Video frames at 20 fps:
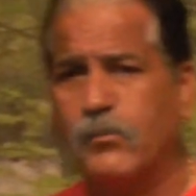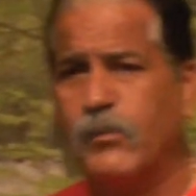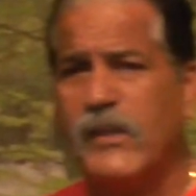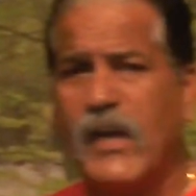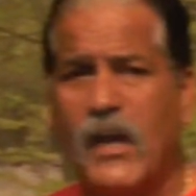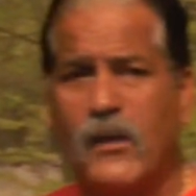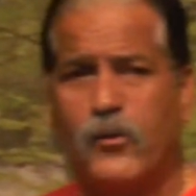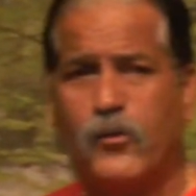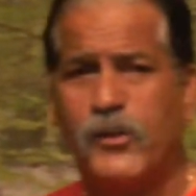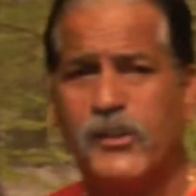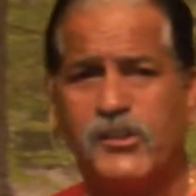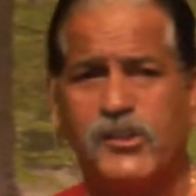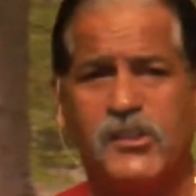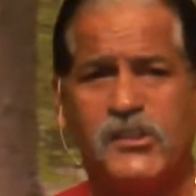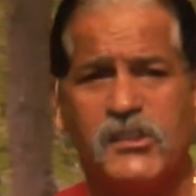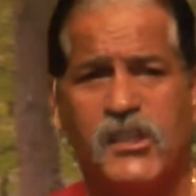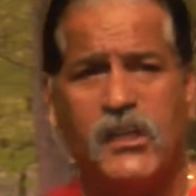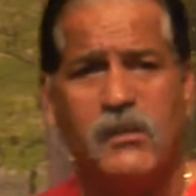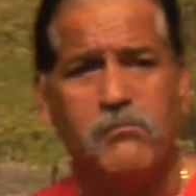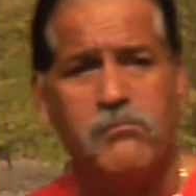we got Christians
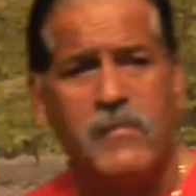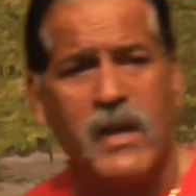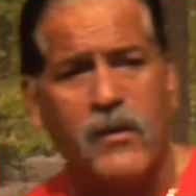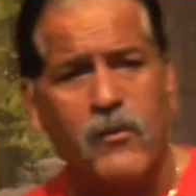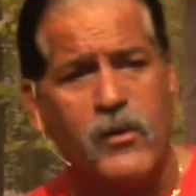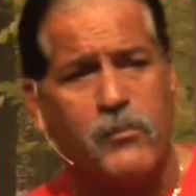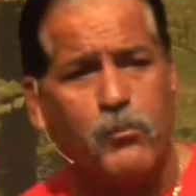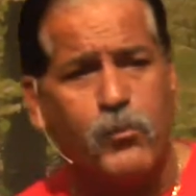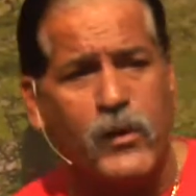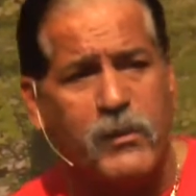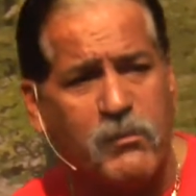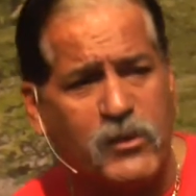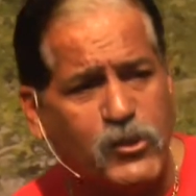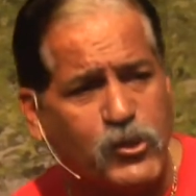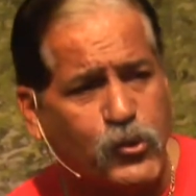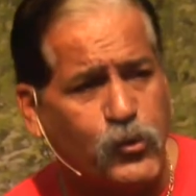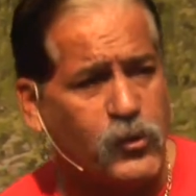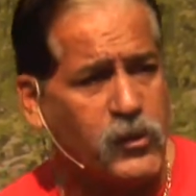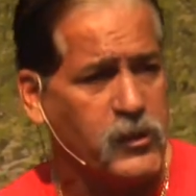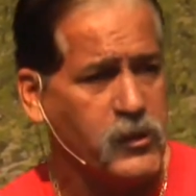getting married
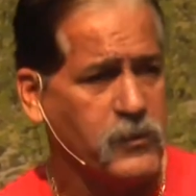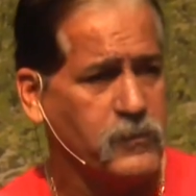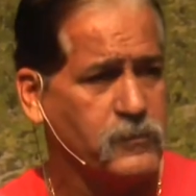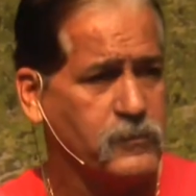prematurely.